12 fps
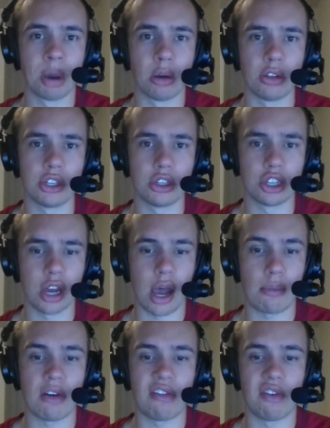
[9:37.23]
Post your
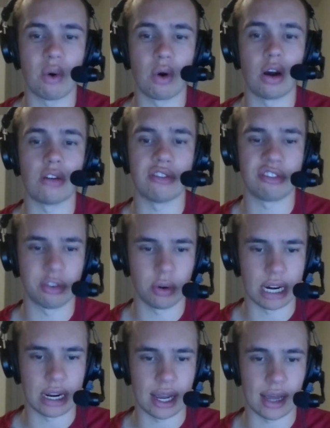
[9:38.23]
job for
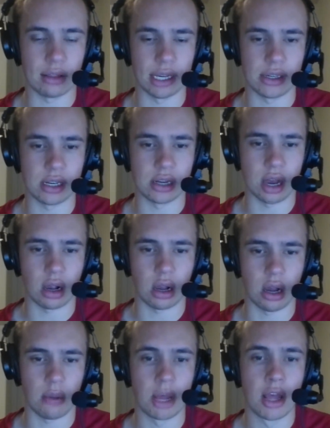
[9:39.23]
free at
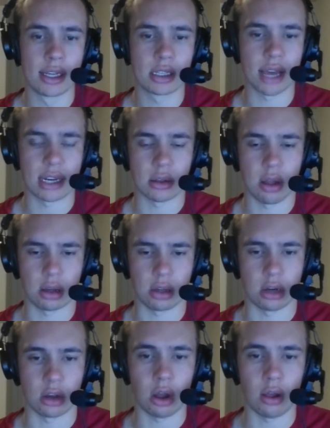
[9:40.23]

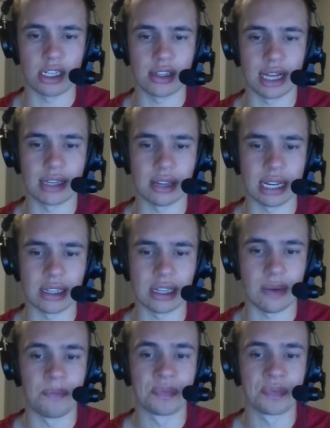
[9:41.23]
linkedin.com/lockedoncollege. That's
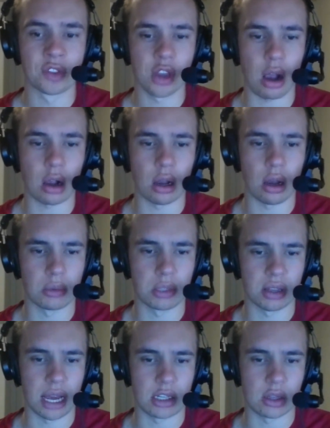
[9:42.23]

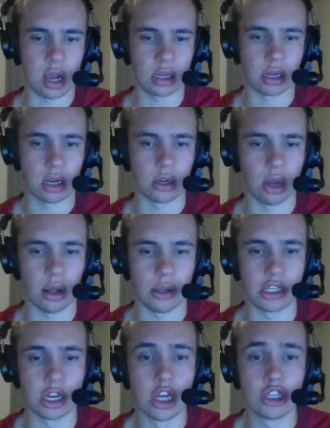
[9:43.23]

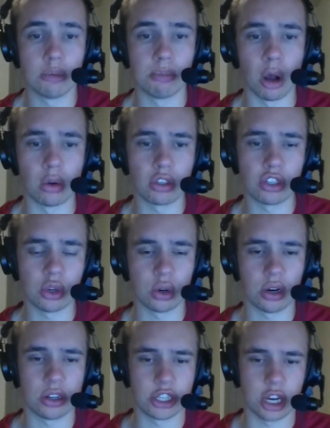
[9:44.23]
linkedin.com/lockedoncollege to post
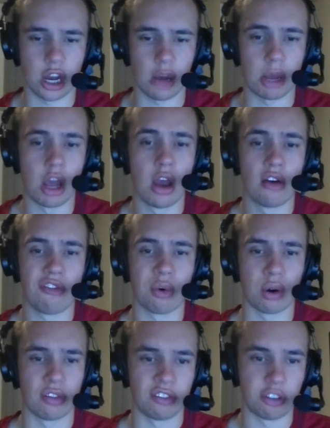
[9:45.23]
your job
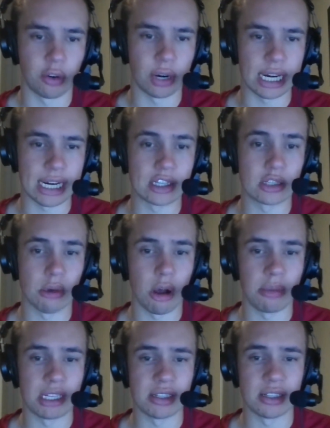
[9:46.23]
for free.
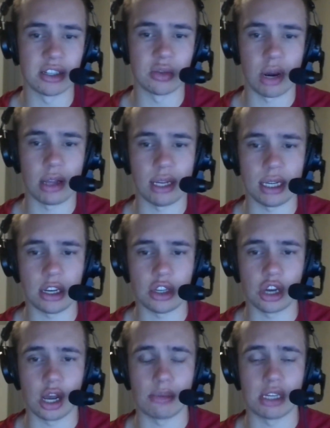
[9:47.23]
Small businesses rate
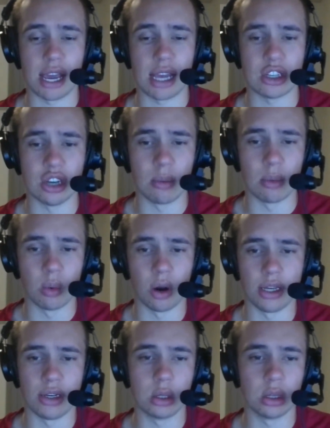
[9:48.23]
LinkedIn Jobs as number
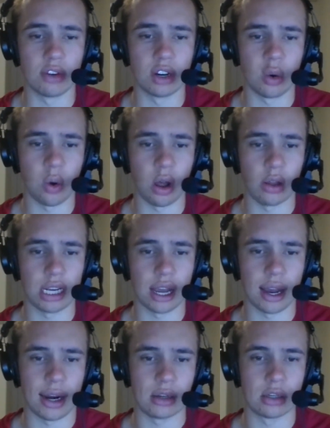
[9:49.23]
one in delivering
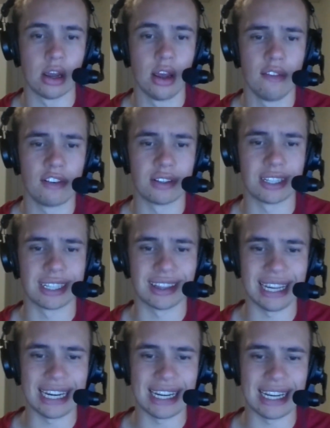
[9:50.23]
quality hires
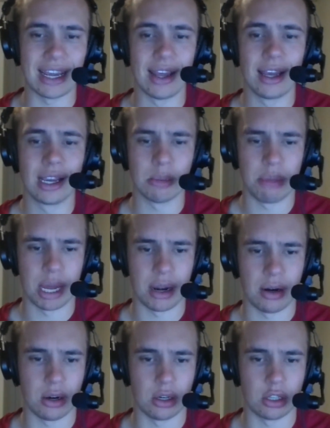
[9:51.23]
versus leading
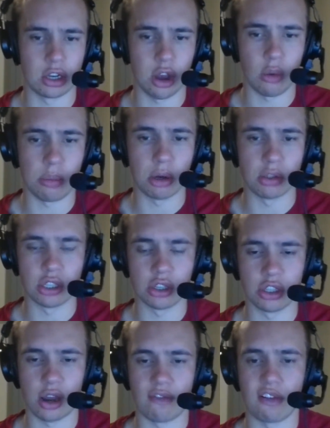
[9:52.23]
competitors. Go post
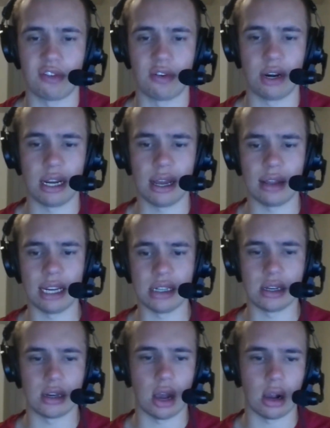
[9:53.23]
your job for free at
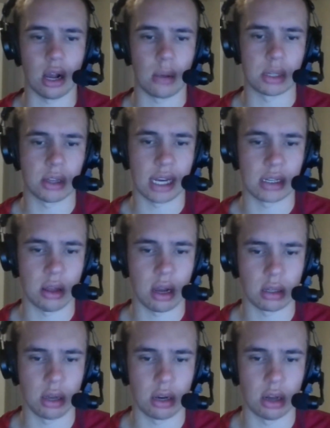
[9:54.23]

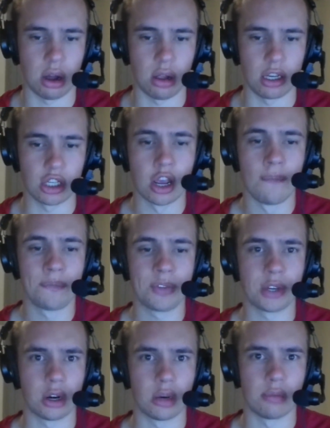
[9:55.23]
linkedin.com/lockedoncollege.
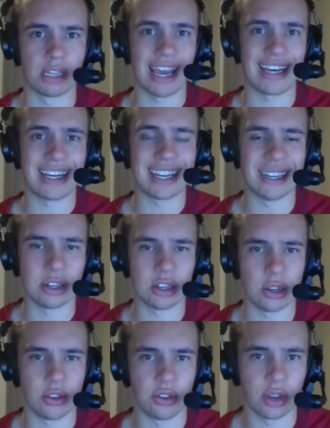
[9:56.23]
Terms and
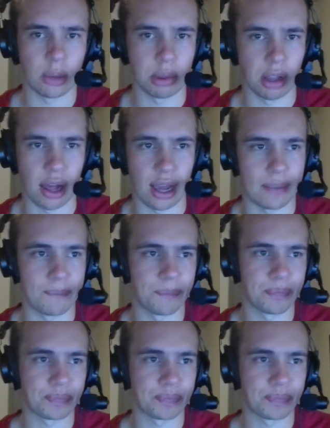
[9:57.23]
conditions apply.